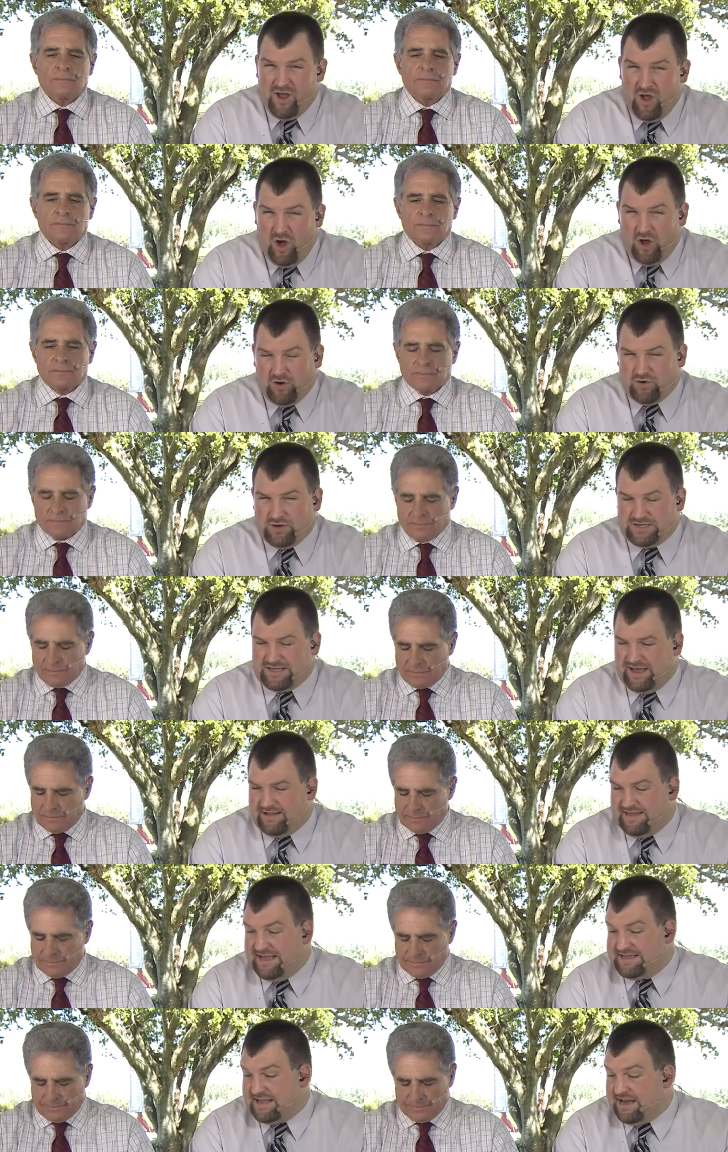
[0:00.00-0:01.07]
Speaker 1: on a horse like
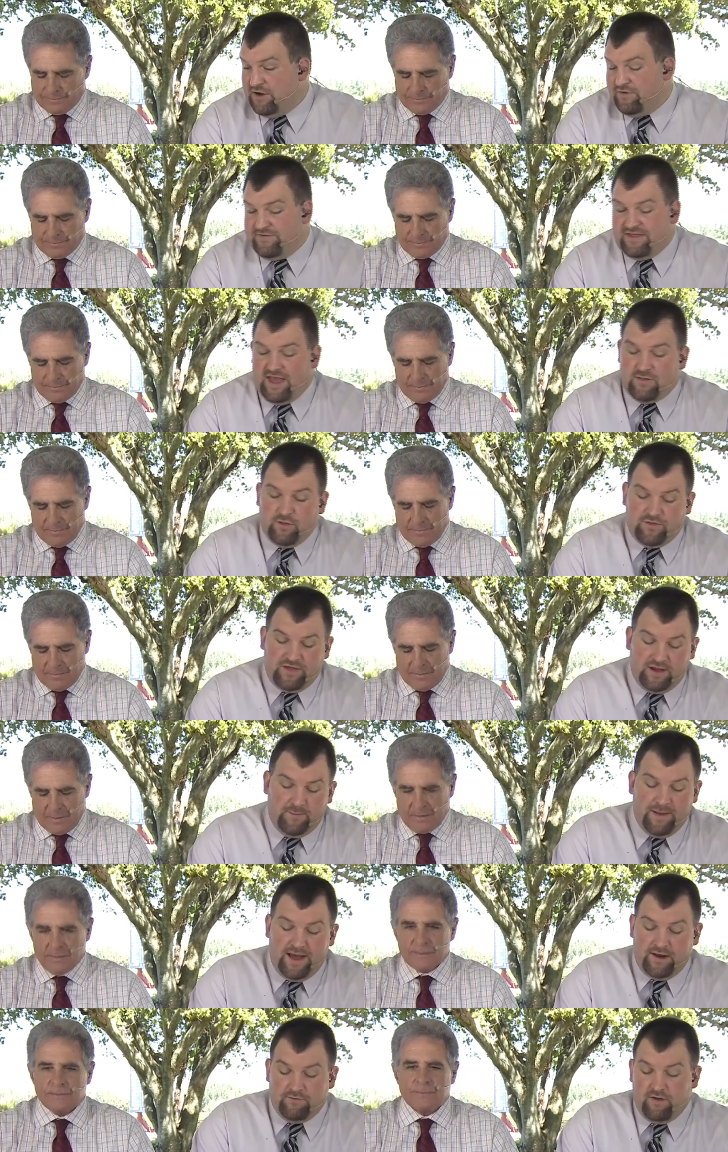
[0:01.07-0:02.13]
this? And here's the other thing
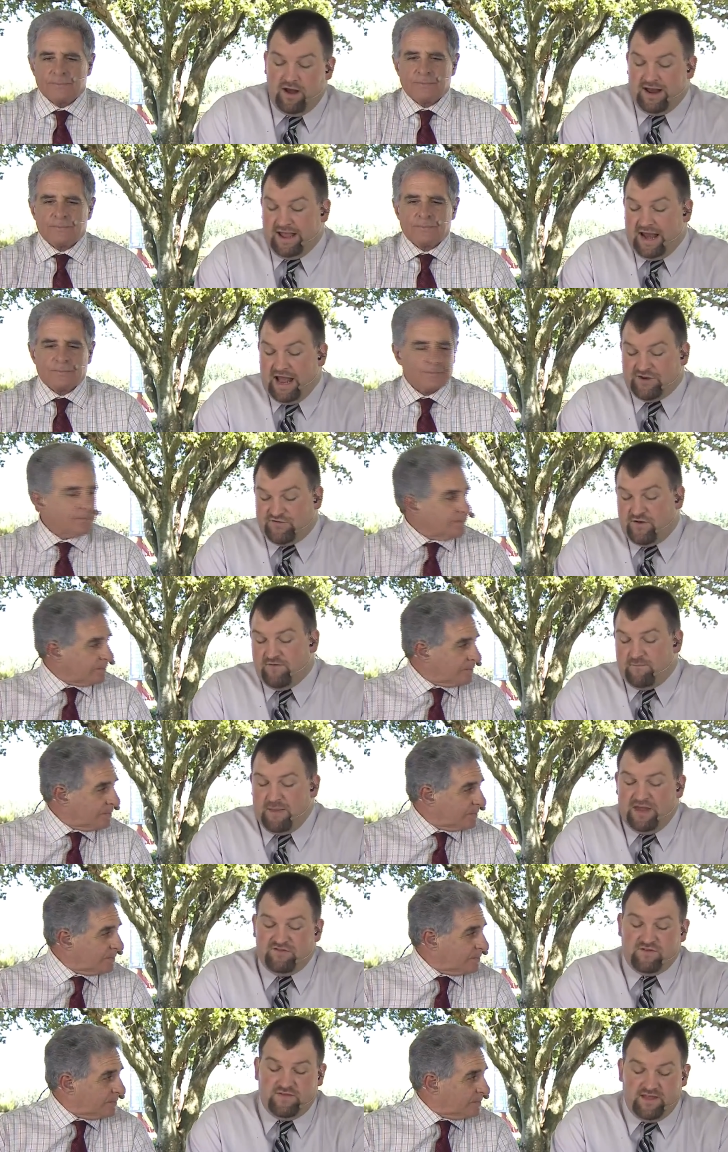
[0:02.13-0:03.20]
about it, Ronnie. And I should have
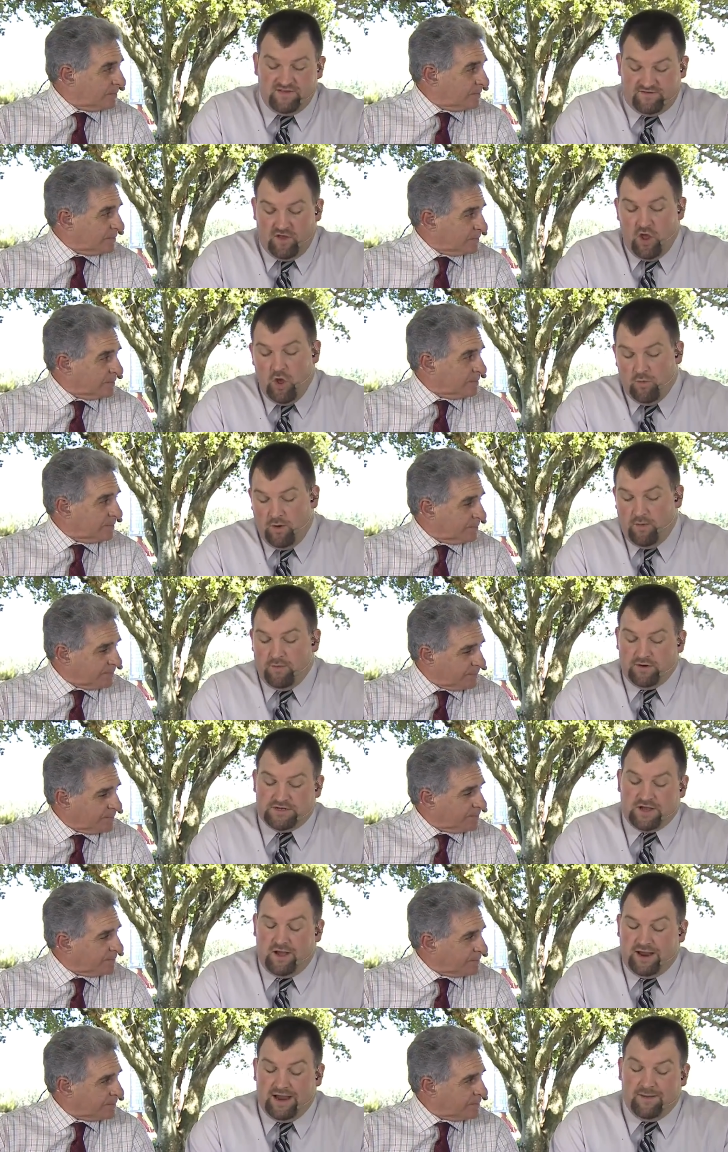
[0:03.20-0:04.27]
mentioned this mm. when we were
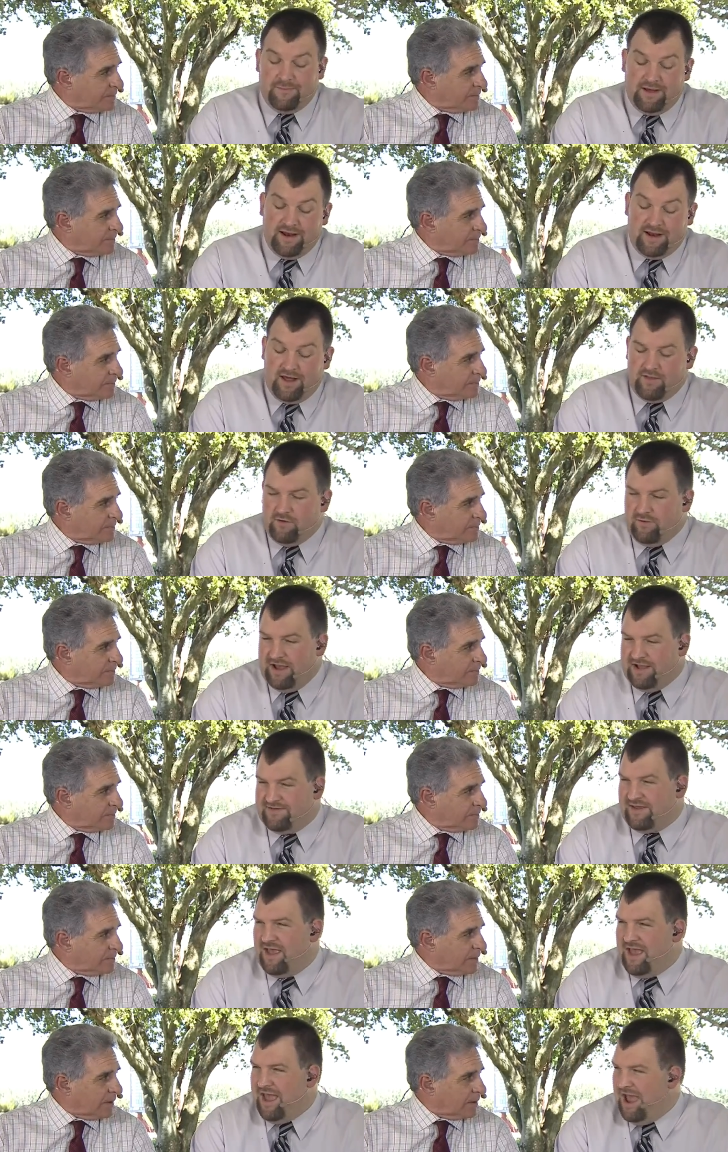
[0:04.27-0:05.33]
talking about another race.
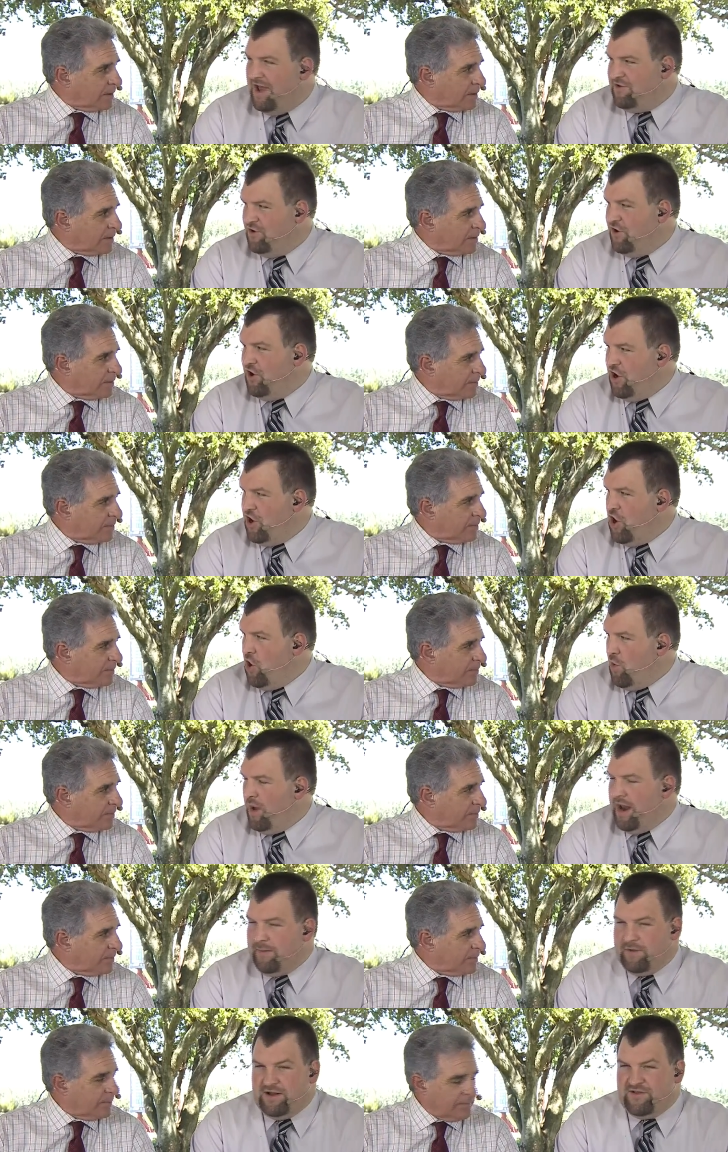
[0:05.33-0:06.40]
Mm-hmm. And you're going to know what
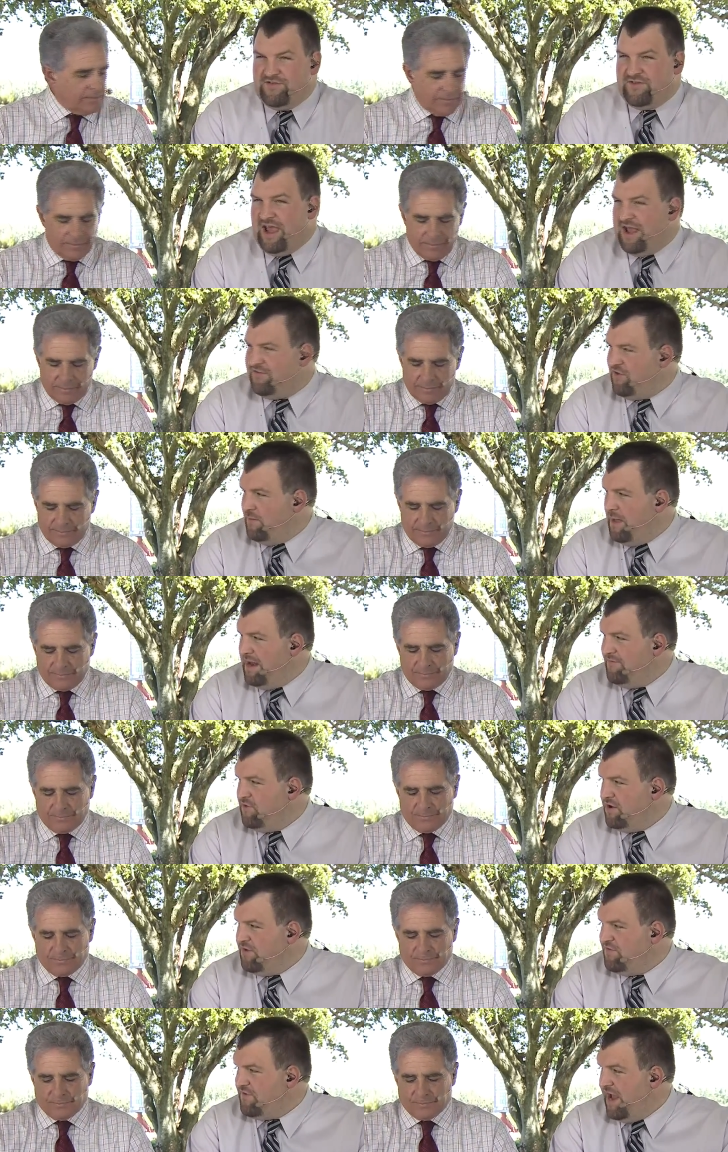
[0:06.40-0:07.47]
I'm going to say, so I'm not even
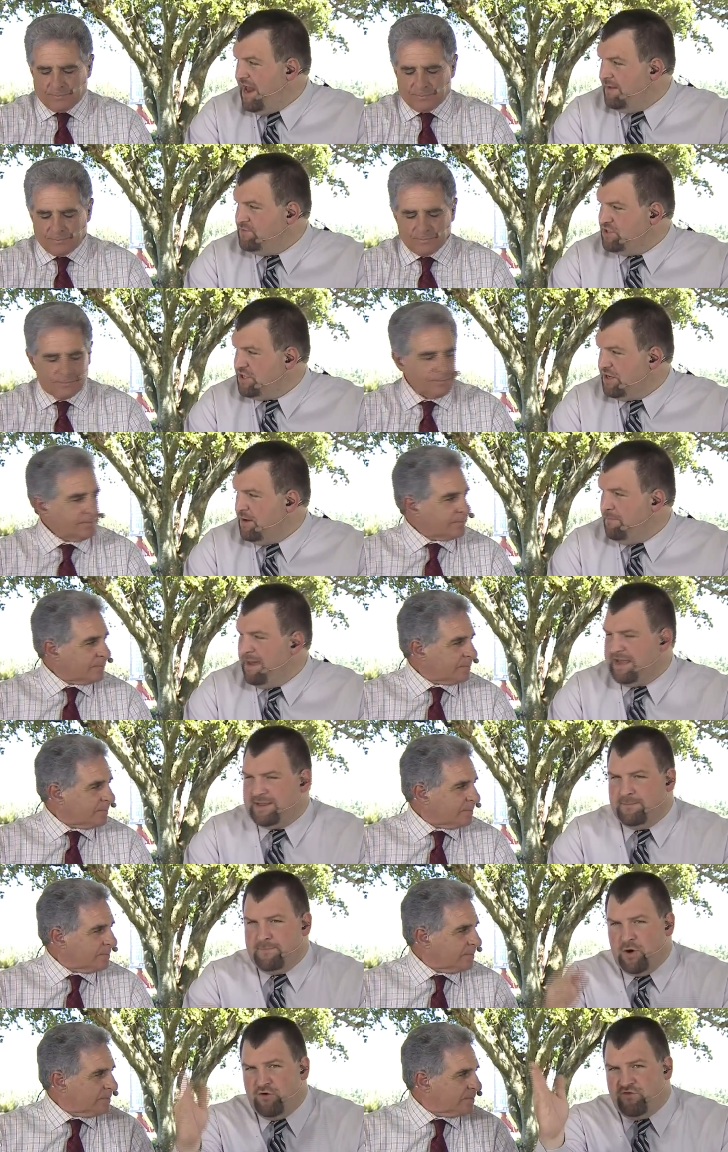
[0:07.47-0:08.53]
going to say it. I'm I'm just going to make the
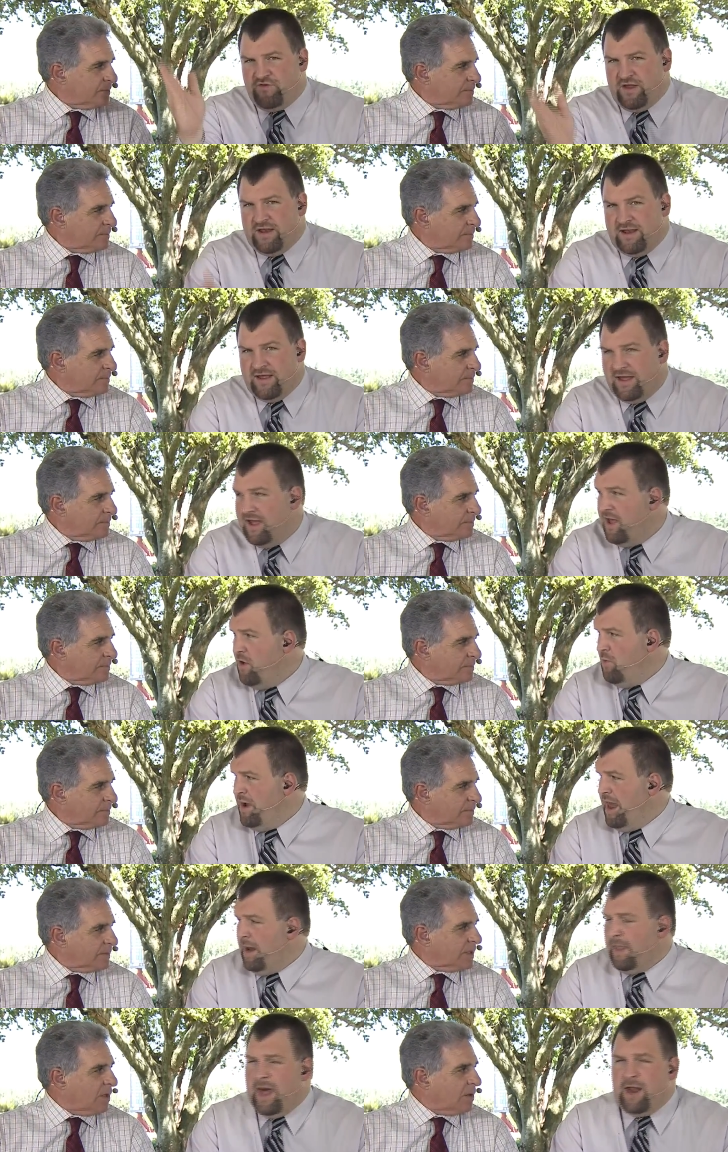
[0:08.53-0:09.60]
motion. We had a lot